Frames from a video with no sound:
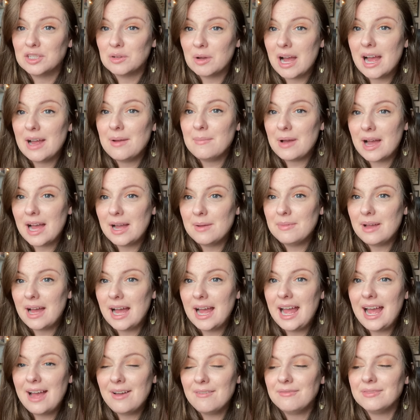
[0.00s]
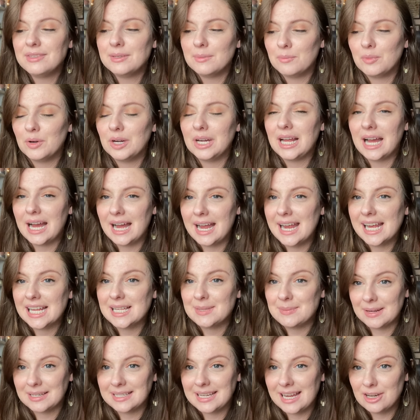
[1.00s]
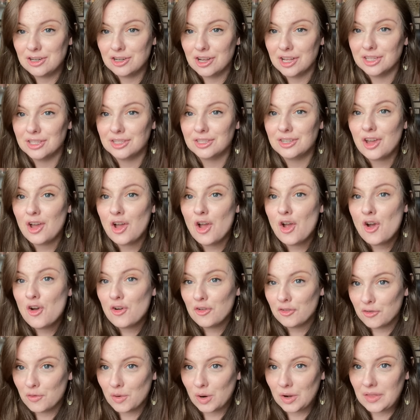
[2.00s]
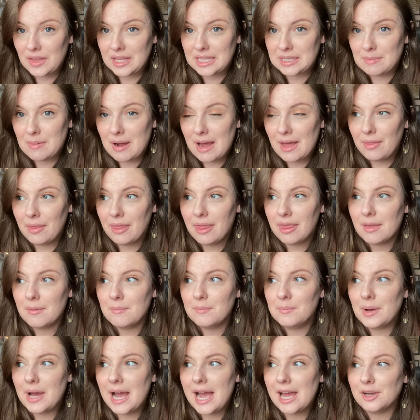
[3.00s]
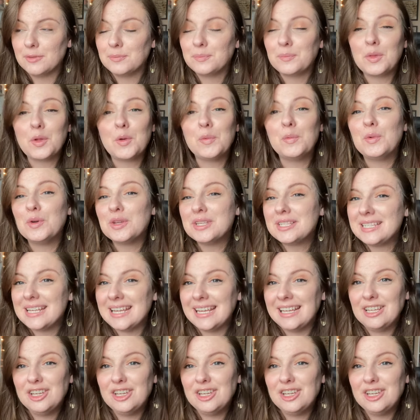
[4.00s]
So I'm, I'm, I have some pretty high expectations for this month, but we'll see.